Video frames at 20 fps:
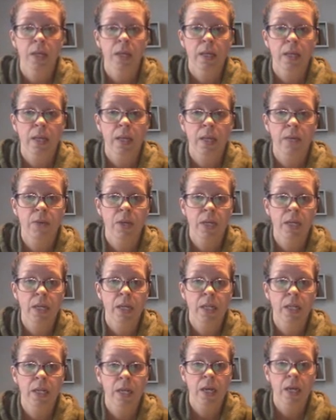
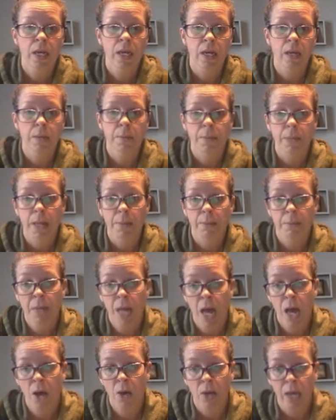given blah, blah,
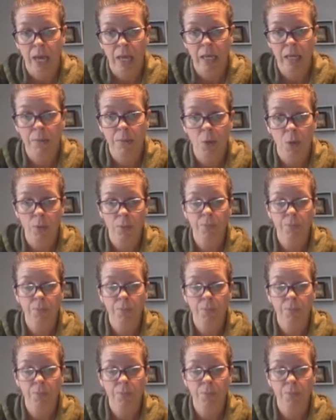blah. Okay, keep going.